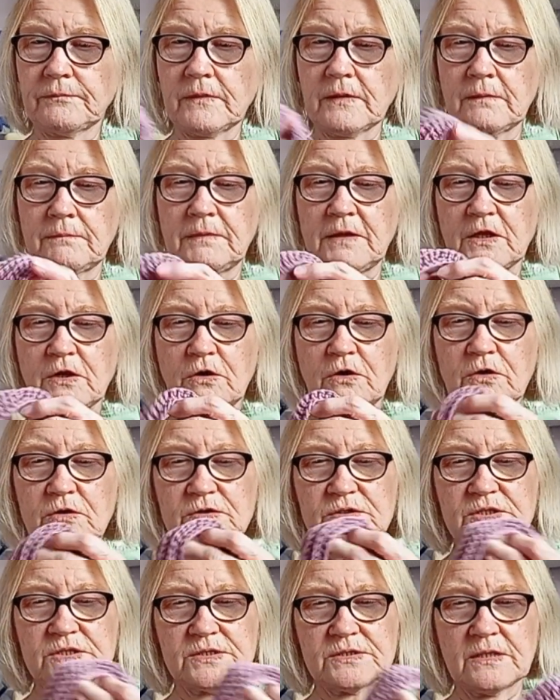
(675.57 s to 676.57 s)

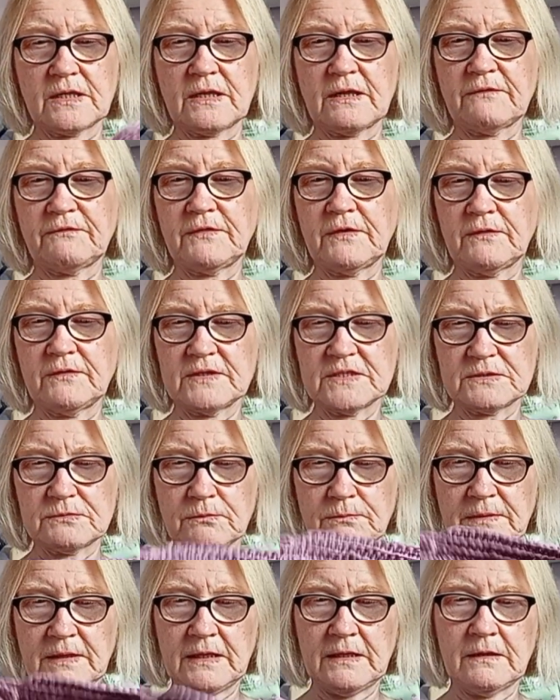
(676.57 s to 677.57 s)
because I feel this will
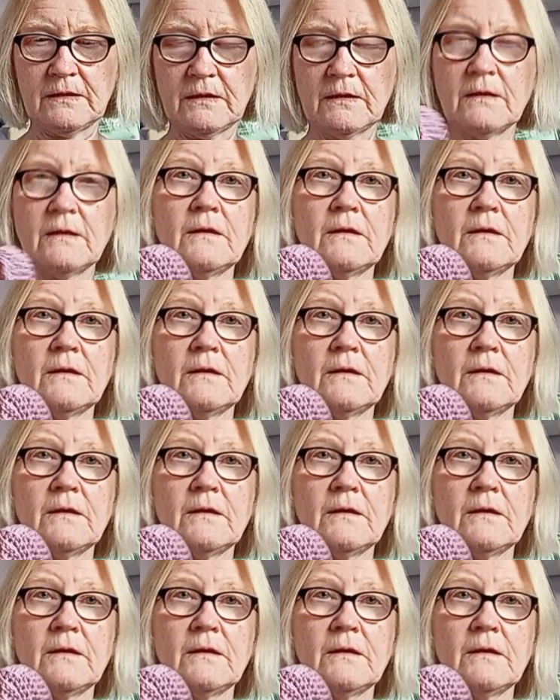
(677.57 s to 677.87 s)
be